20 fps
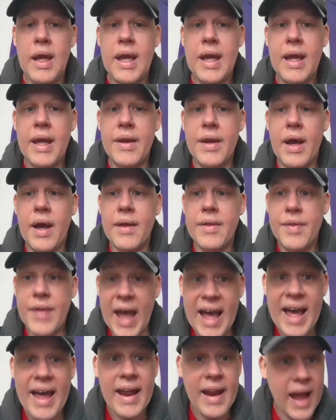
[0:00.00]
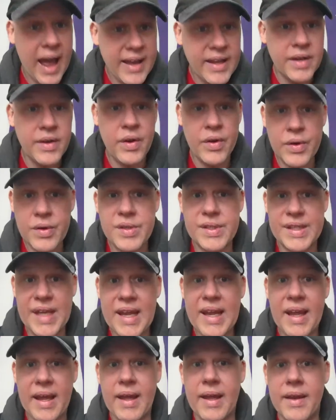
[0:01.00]
And that I can
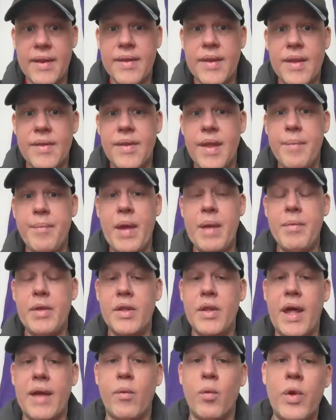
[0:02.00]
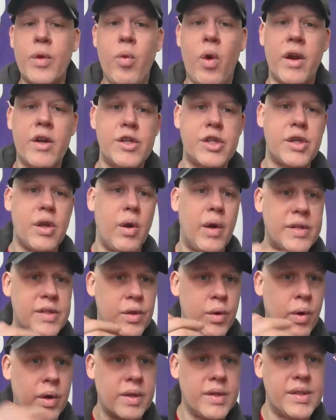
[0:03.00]
understand that maybe like we want to show
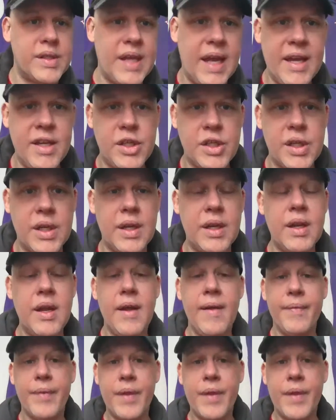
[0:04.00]
as an organization